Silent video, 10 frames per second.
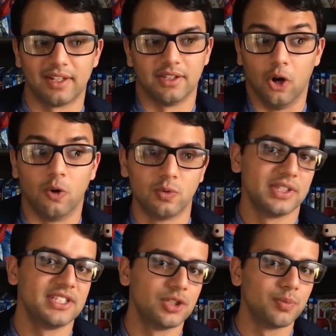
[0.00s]
The
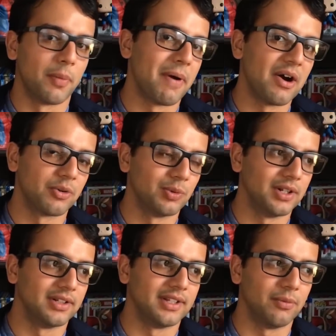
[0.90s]
only superpowered
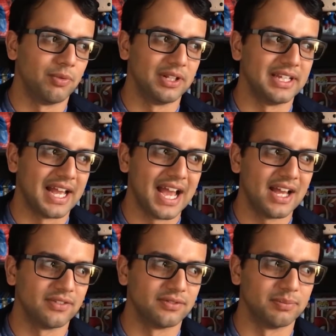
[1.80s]
one they really have,